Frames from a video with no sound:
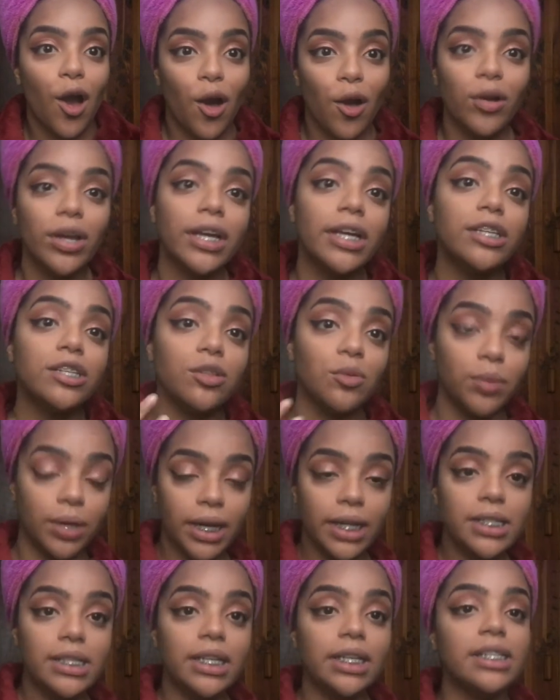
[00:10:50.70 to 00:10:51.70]
Okay, so what
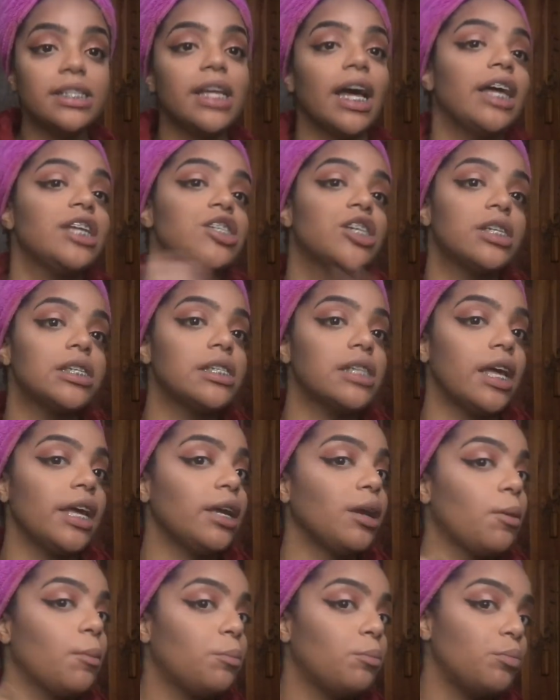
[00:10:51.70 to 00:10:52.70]
I did is I just
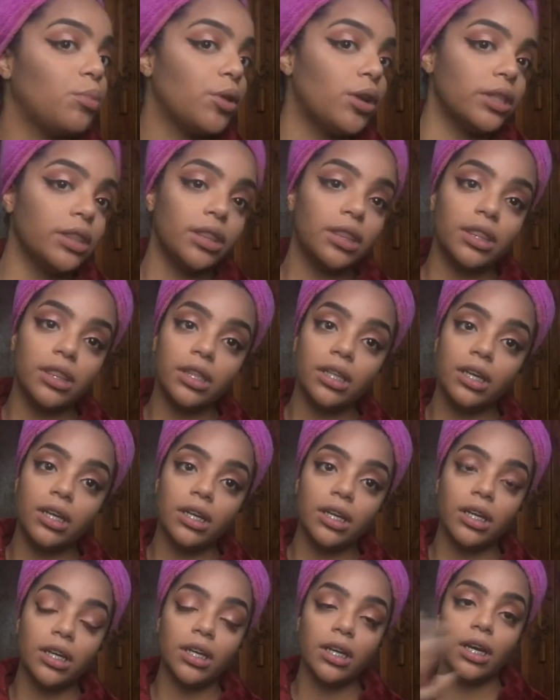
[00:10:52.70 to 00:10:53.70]
like put
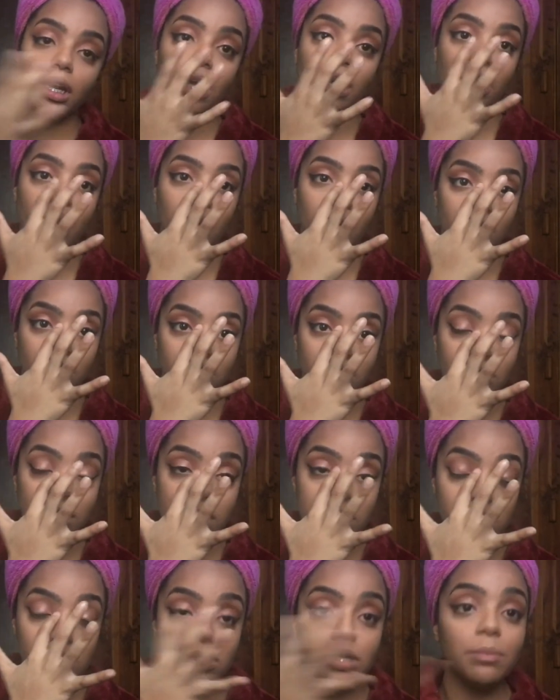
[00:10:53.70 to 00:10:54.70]
the
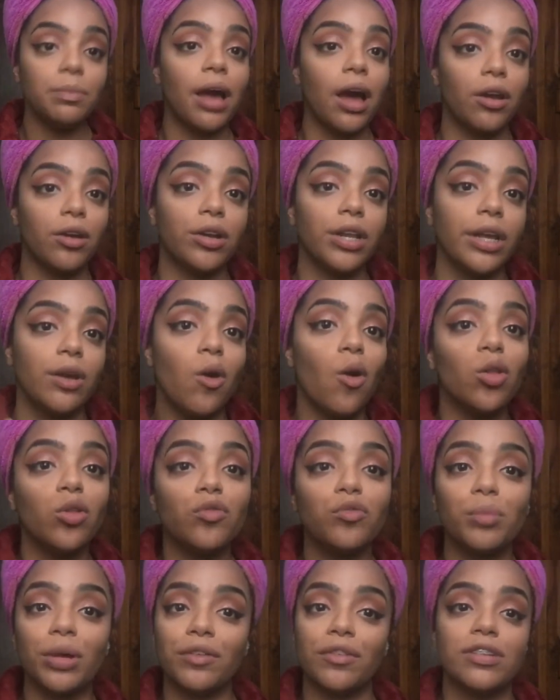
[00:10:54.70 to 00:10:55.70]
translucent powder like all
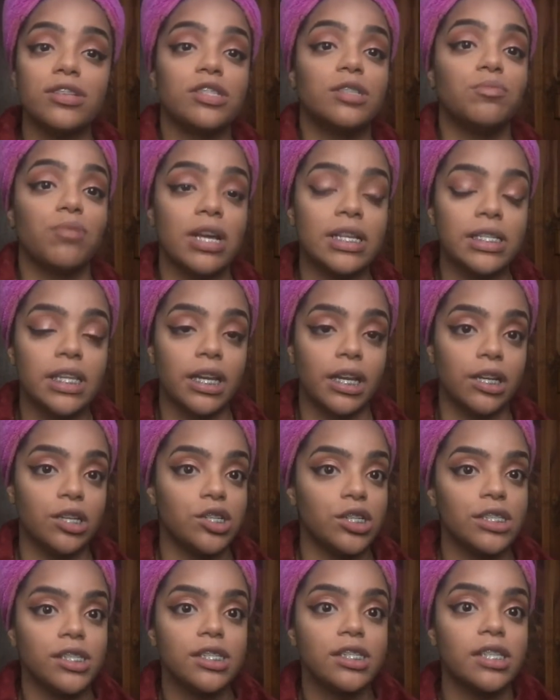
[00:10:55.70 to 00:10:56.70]
over my face, just pressed it in
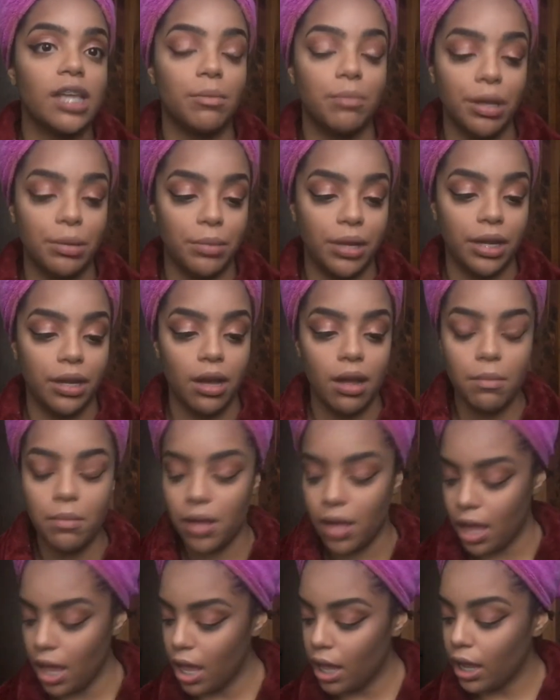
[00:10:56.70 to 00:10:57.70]
just to set my makeup.
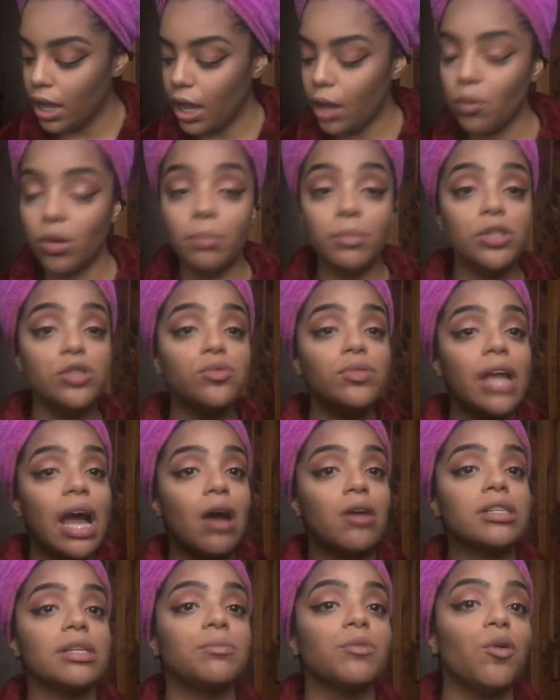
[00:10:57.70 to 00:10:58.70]
And what I'm gonna do
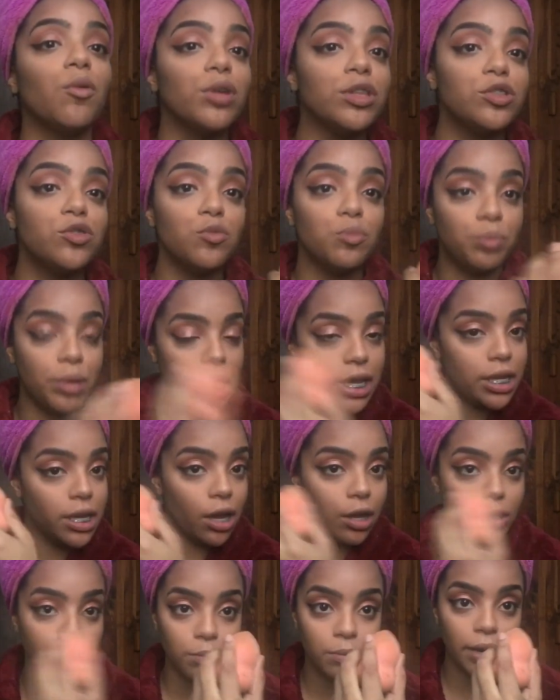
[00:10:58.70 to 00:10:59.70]
now is I'm going to bake
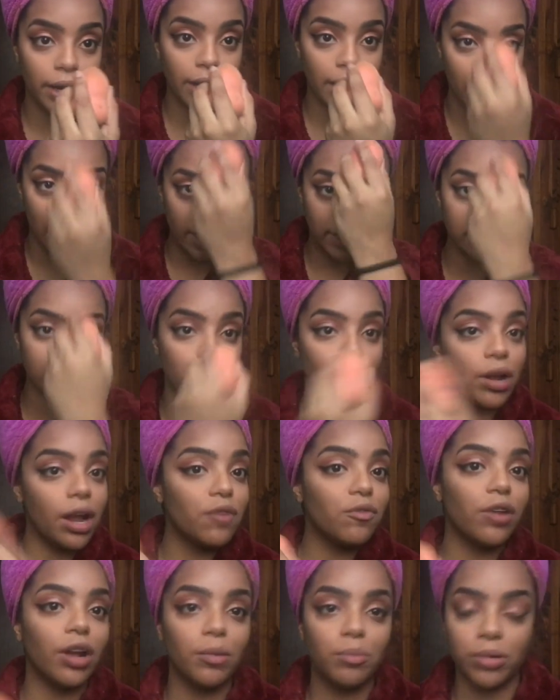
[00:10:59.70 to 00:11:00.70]
under my eyes and
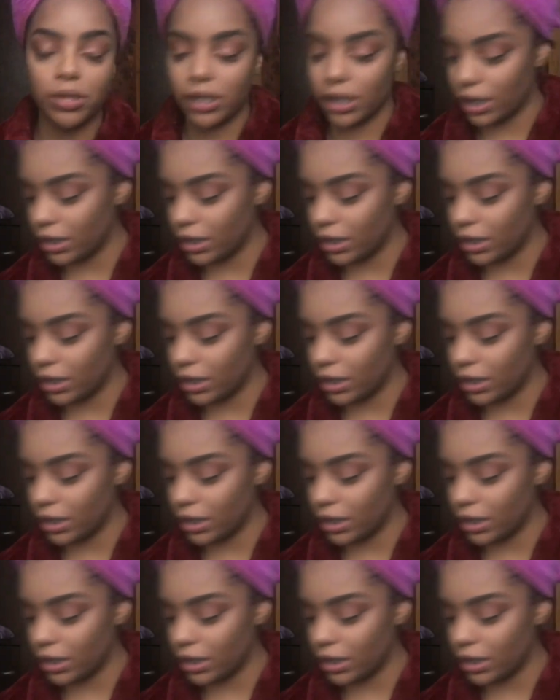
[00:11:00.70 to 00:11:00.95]
wherever I put the